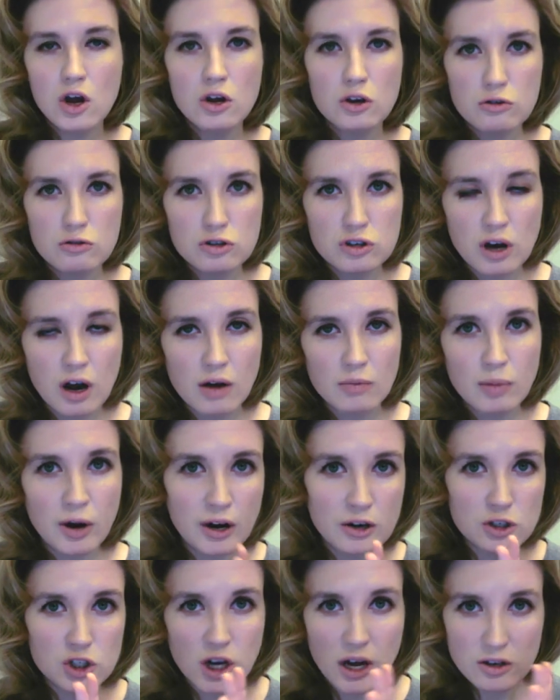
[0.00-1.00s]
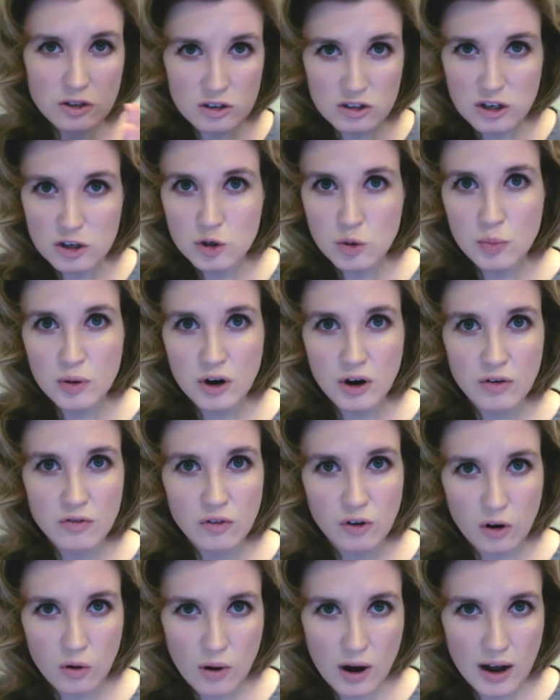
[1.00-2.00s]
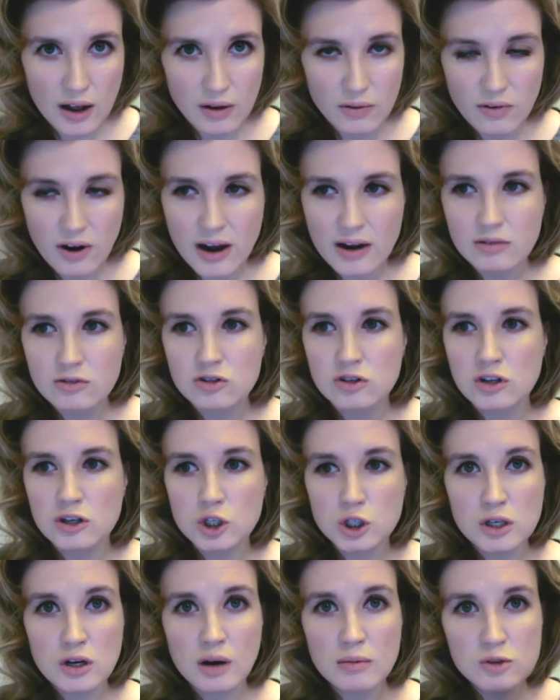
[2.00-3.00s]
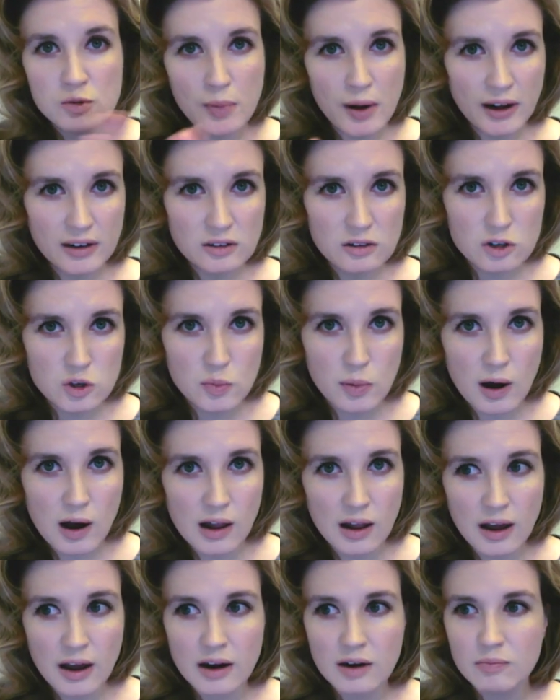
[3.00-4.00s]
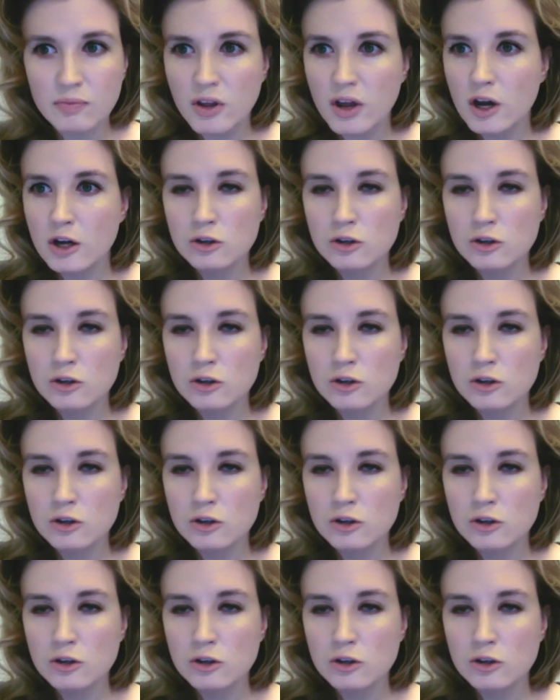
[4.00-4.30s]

You saw Paris Jackson disappeared for a while, right? So then she comes back to the spotlight.